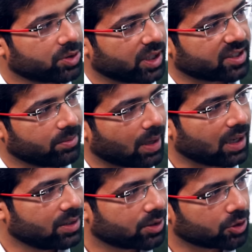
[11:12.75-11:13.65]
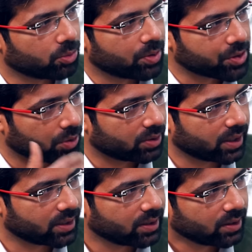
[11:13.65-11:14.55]
those checks and balances to make sure
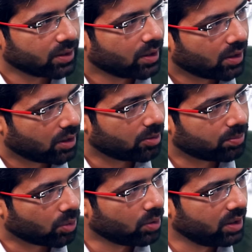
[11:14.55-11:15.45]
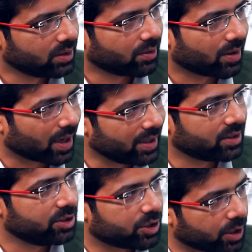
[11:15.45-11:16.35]
that uh, only the
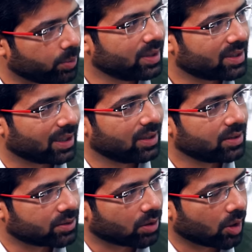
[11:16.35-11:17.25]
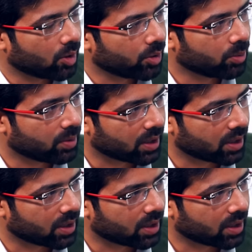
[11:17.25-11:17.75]
right genuine sellers are on your